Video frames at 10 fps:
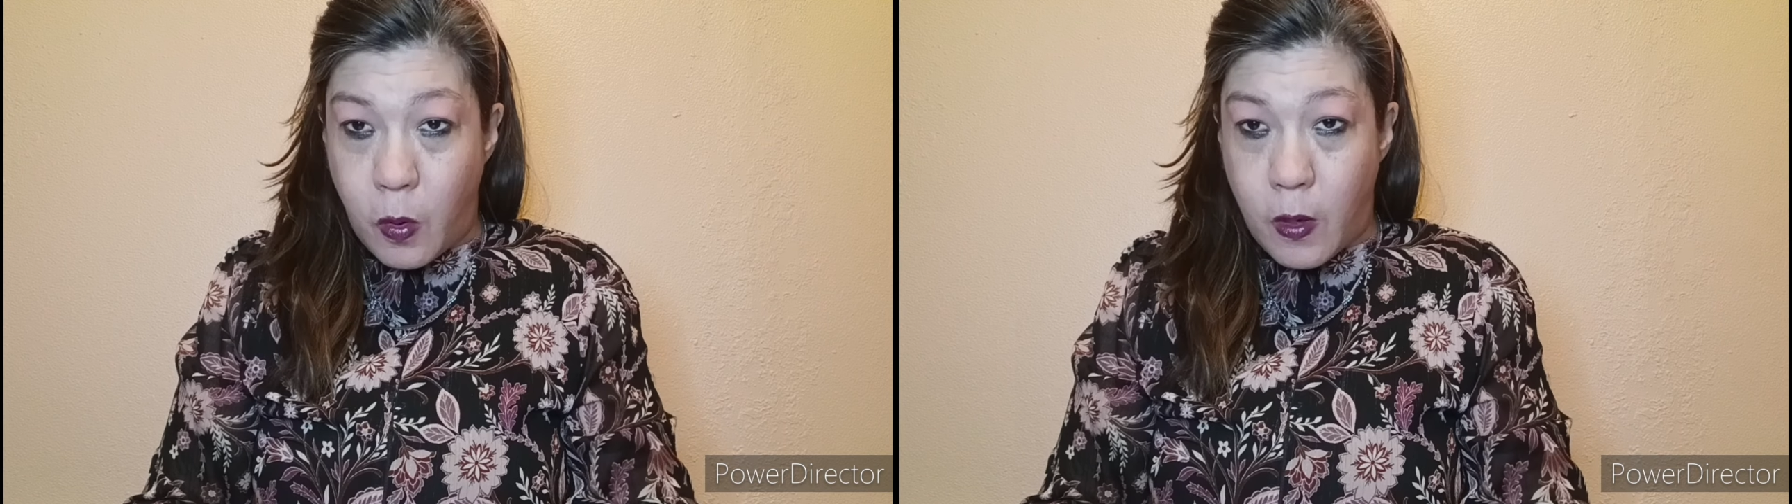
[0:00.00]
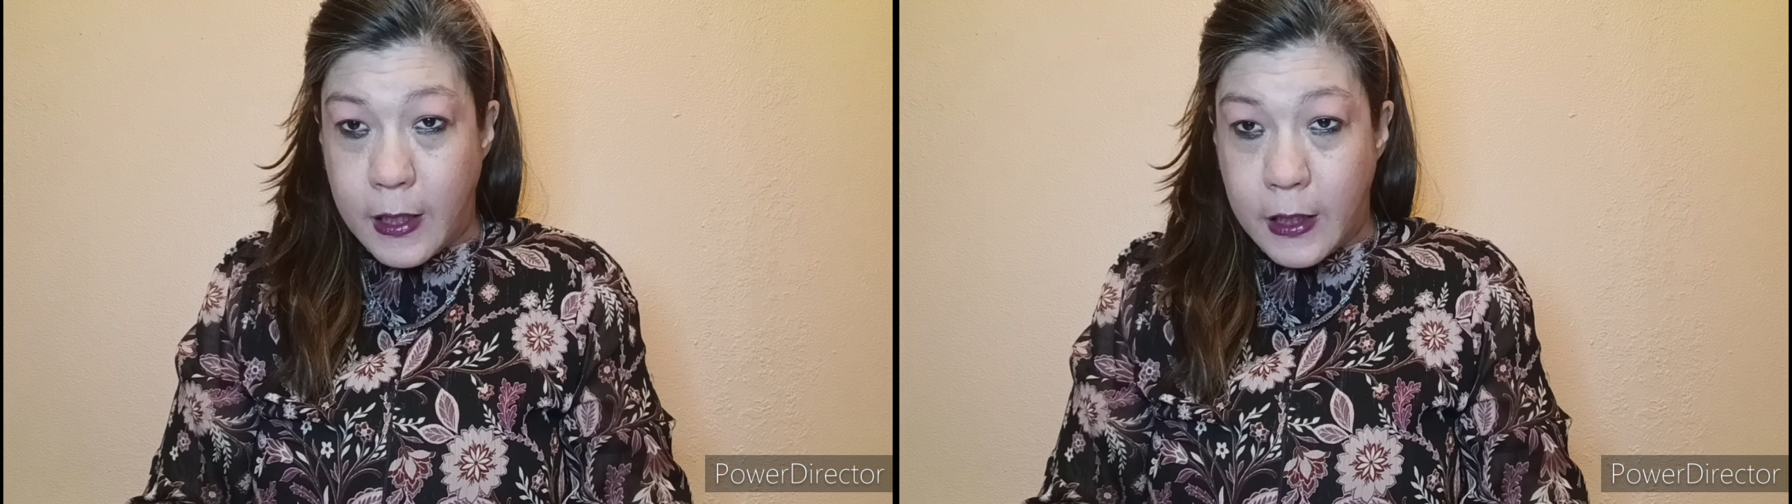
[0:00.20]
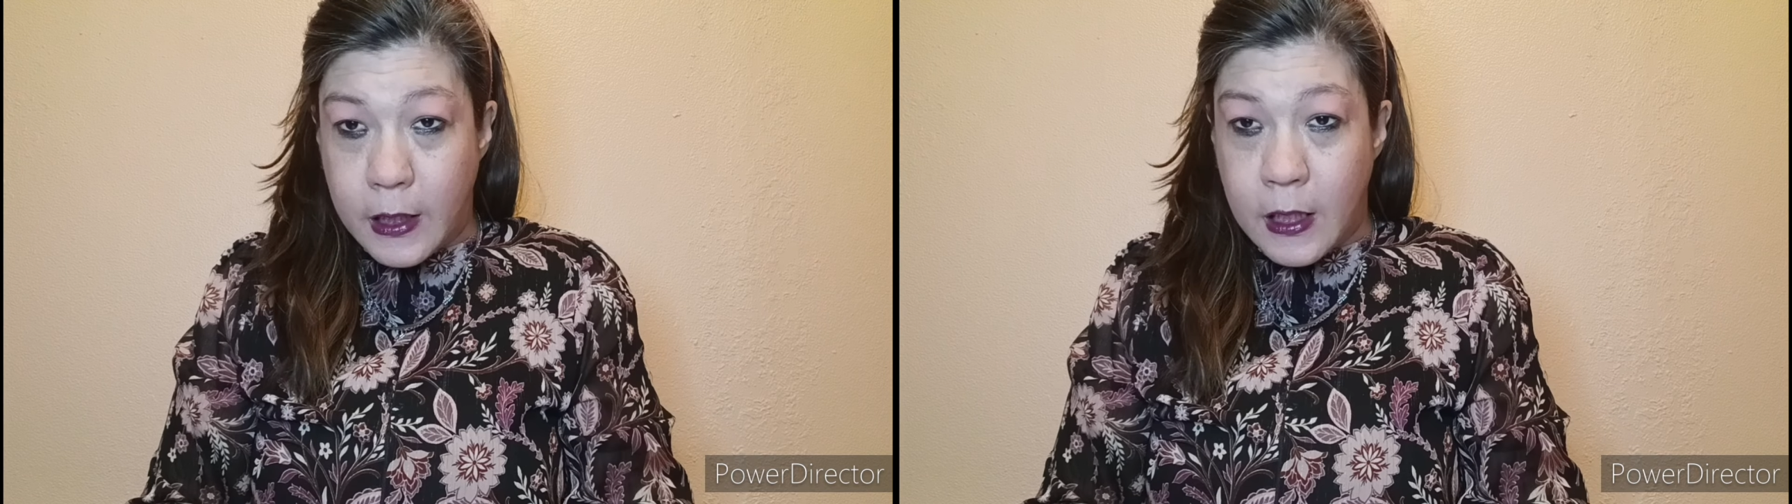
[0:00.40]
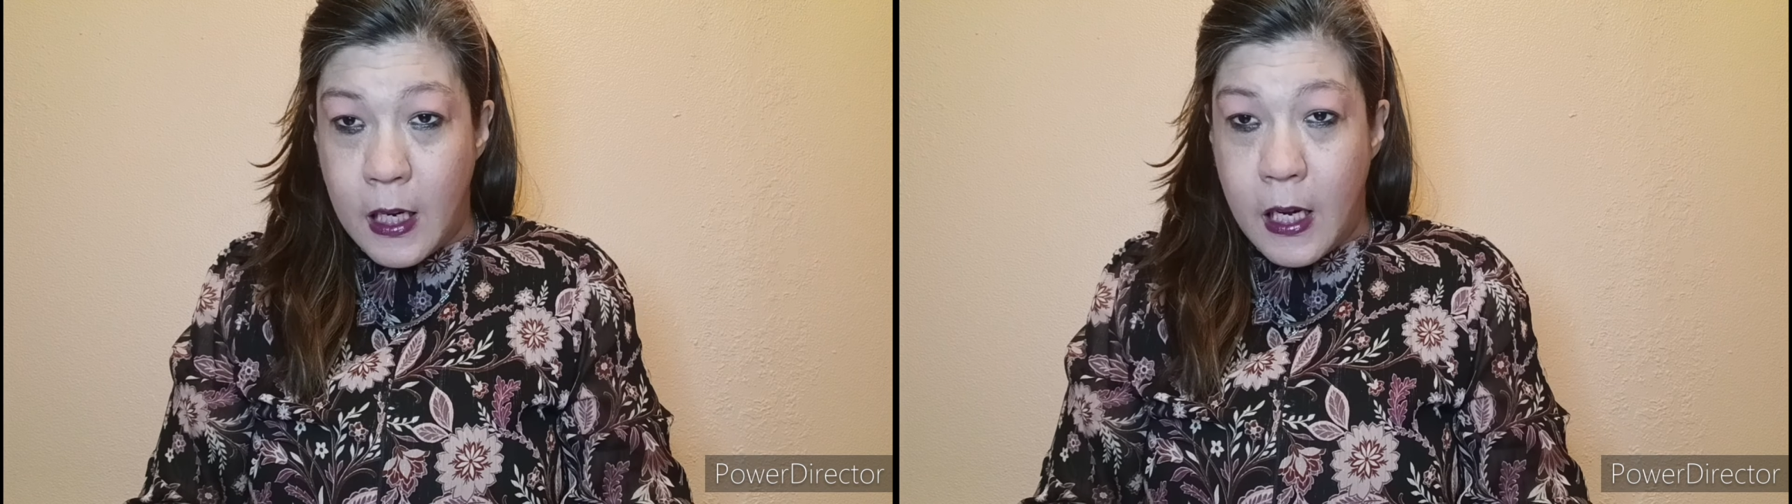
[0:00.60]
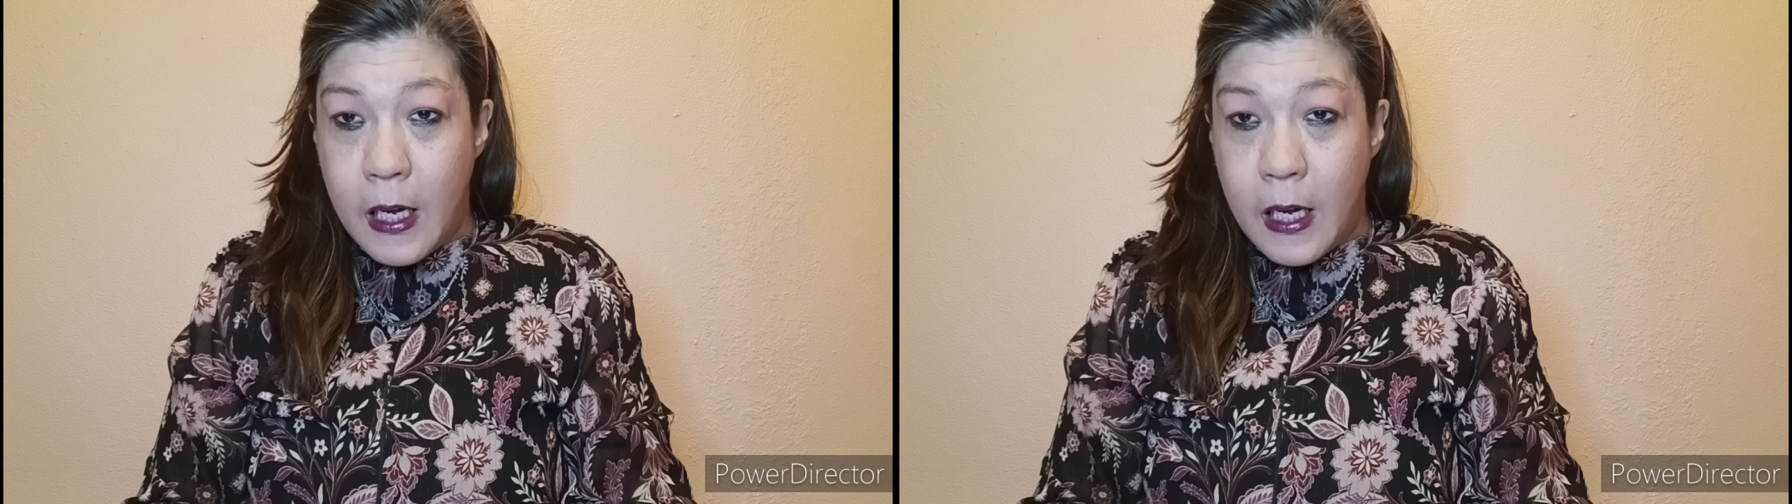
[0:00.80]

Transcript: points.